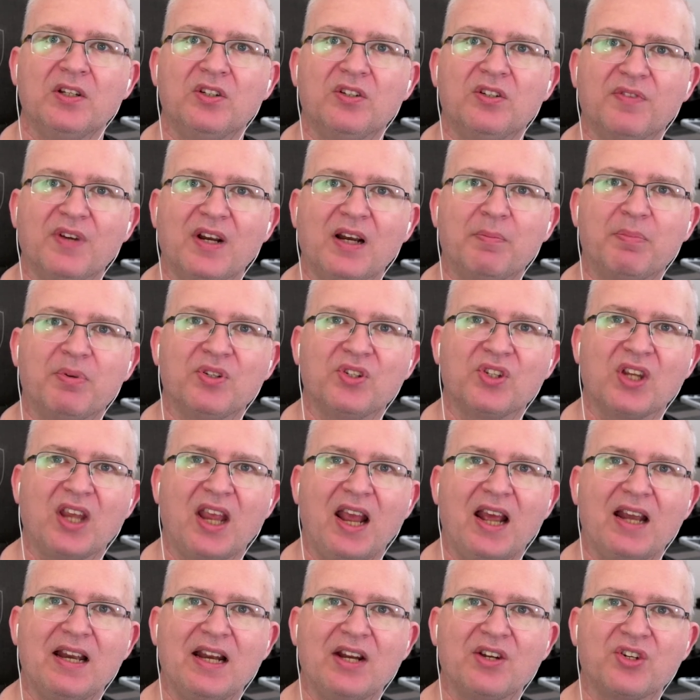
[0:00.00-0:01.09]
developers
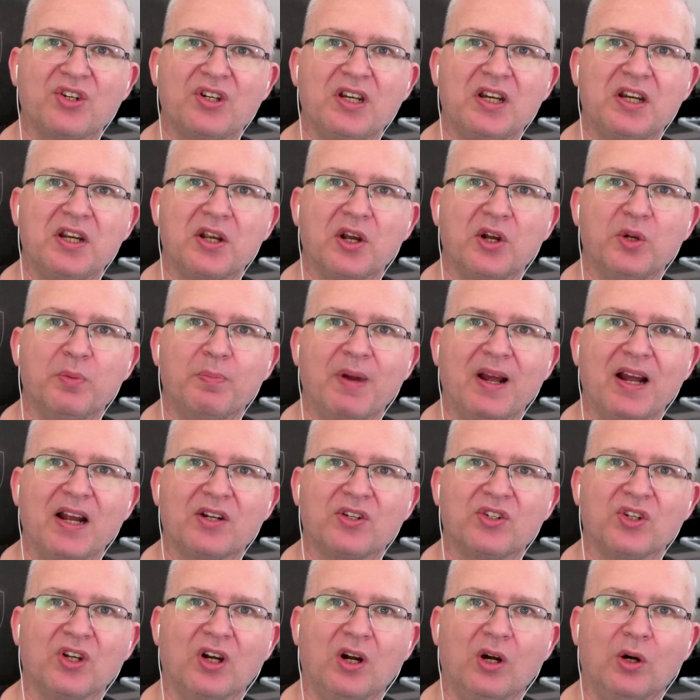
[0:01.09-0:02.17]
can actually go
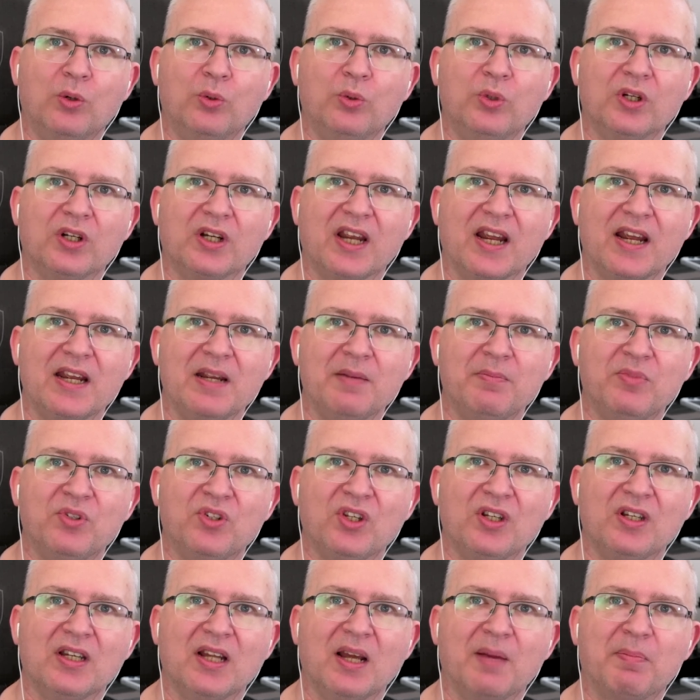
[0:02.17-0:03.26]
back to older
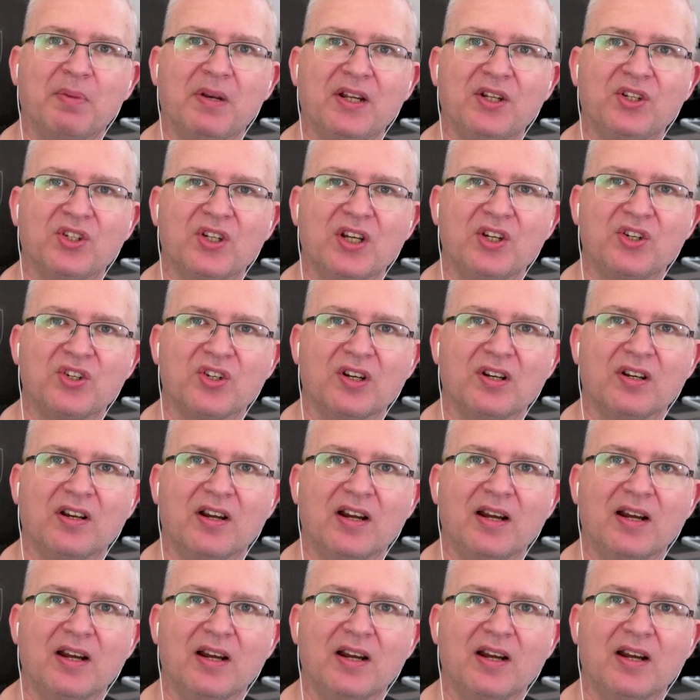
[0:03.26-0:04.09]
games in their PlayStation